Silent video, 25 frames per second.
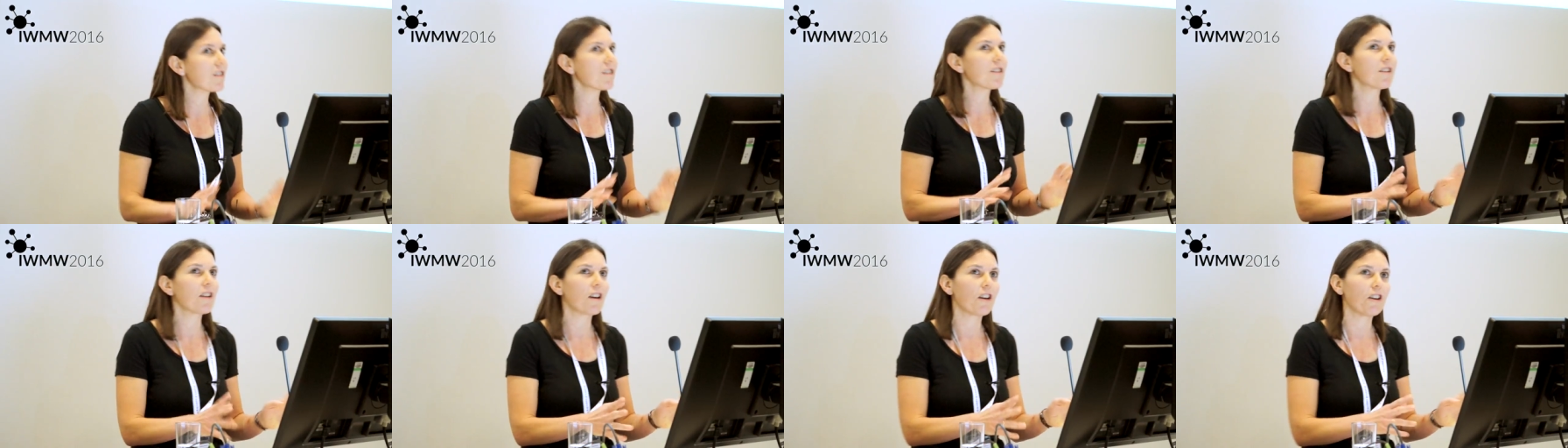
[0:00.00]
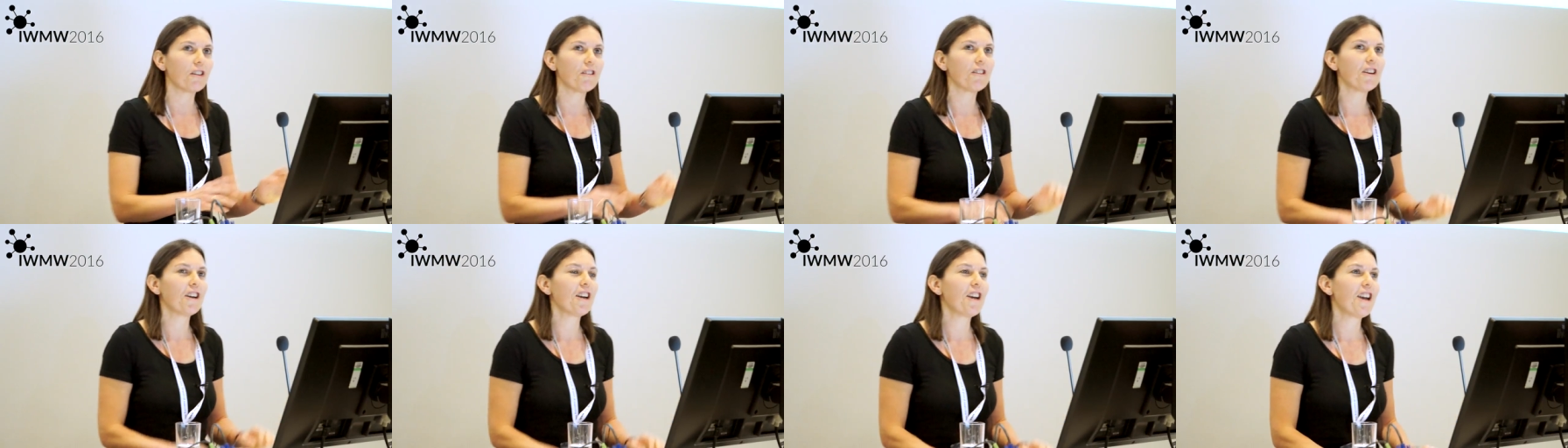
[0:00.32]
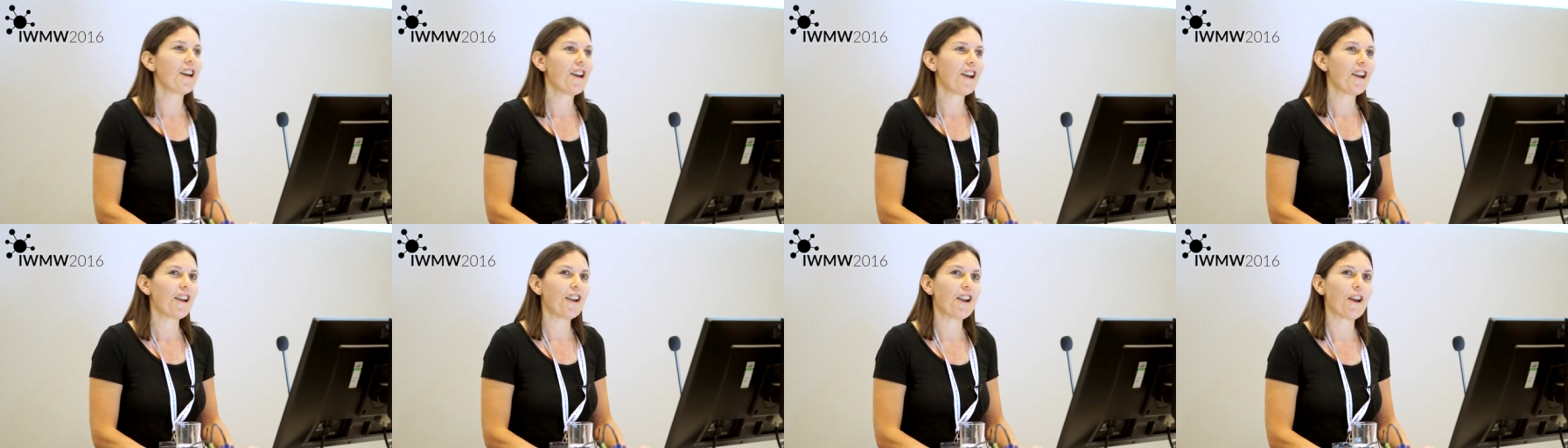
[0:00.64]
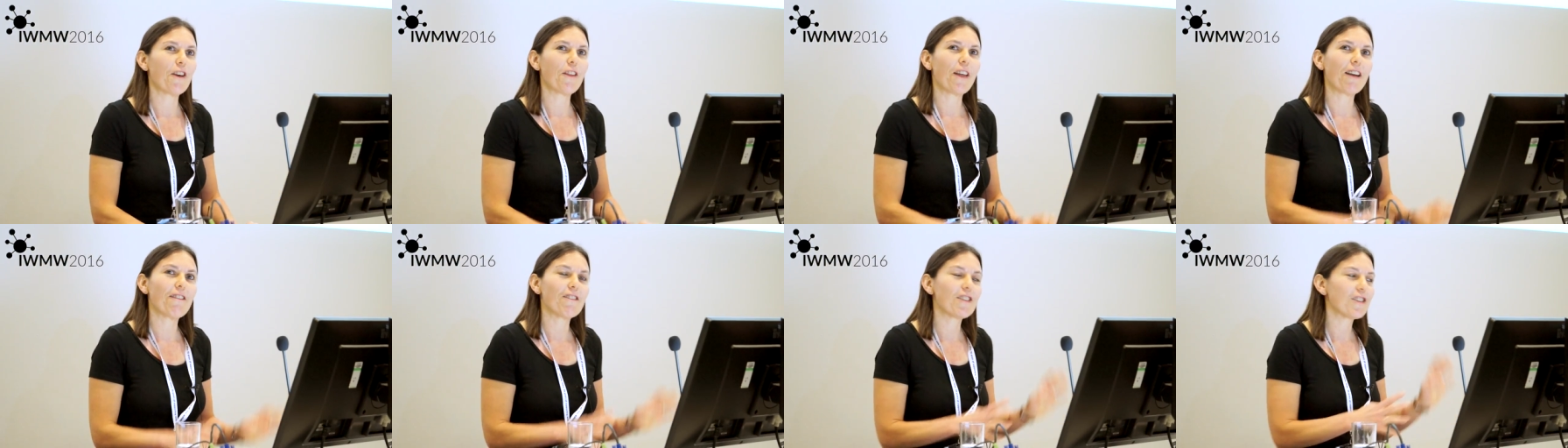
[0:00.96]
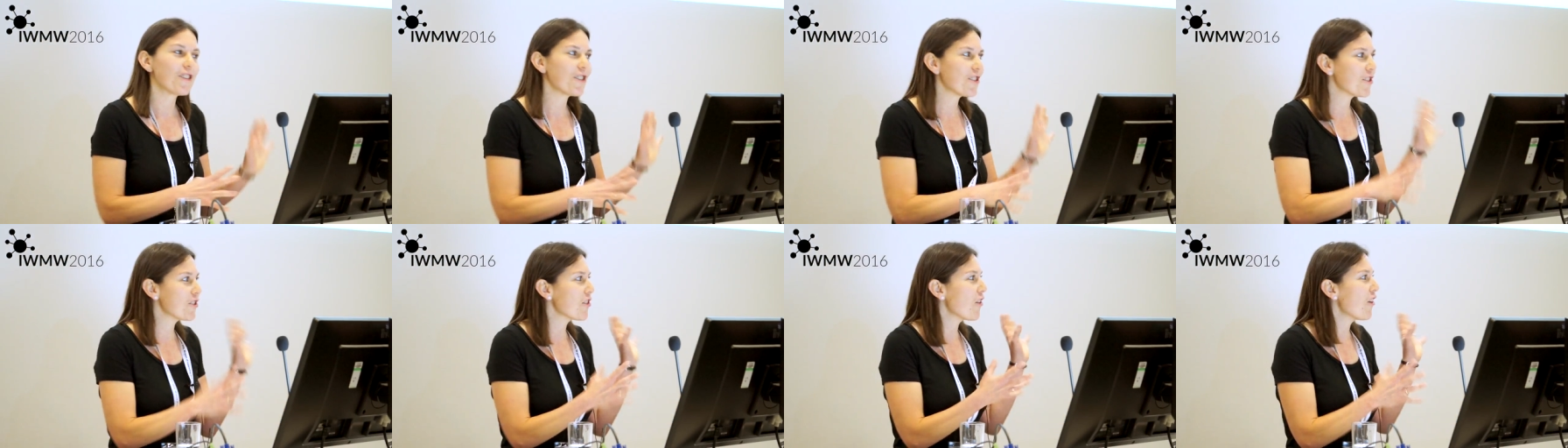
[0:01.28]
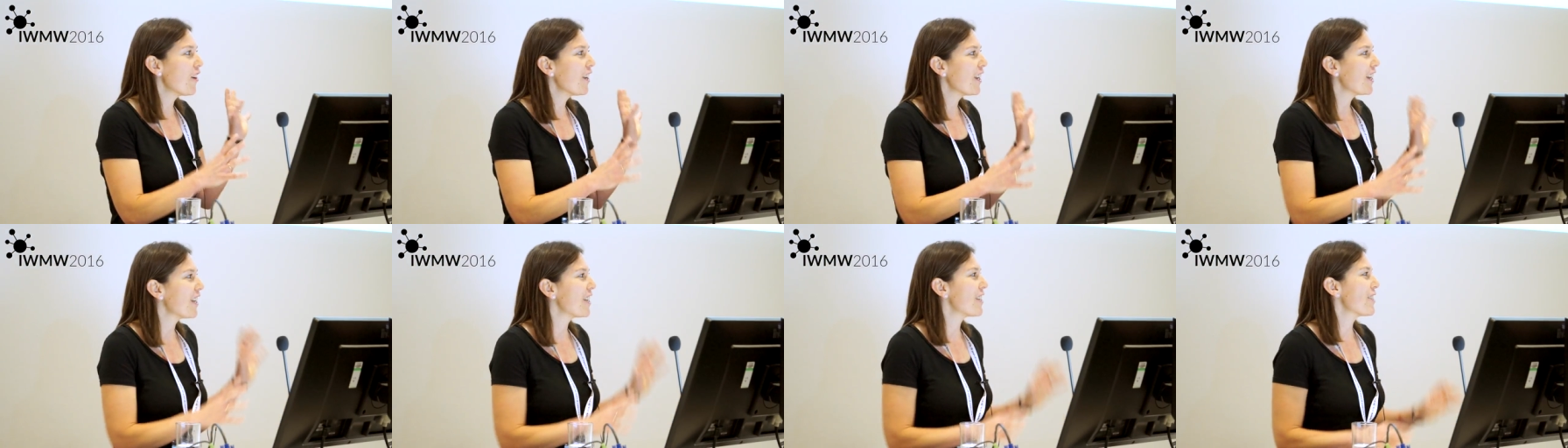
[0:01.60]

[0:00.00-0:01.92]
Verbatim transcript: So, you know, they're a shining